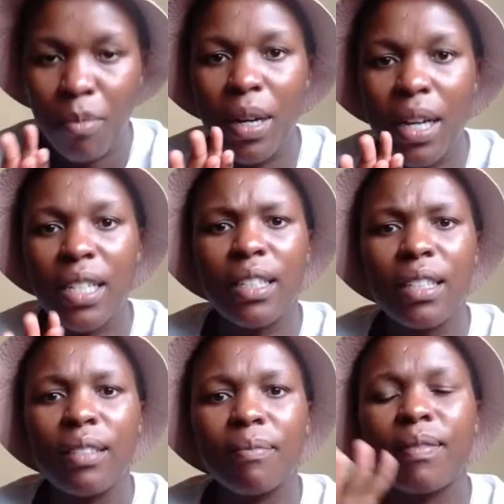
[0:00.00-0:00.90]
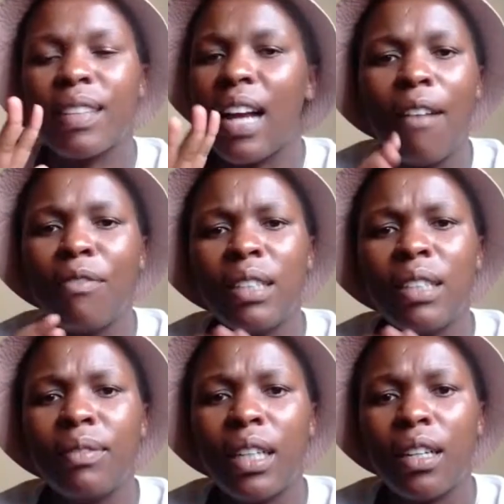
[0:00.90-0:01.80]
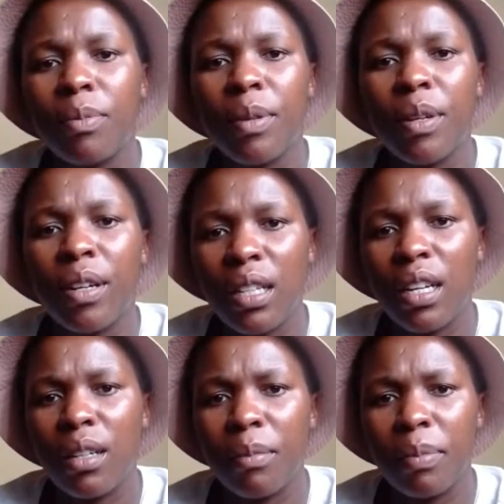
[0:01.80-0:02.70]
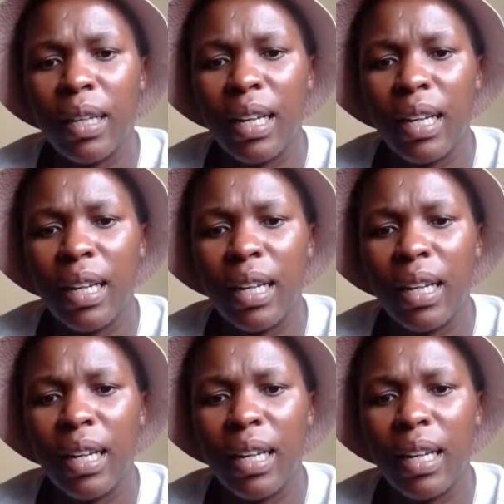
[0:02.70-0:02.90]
But I've never experienced any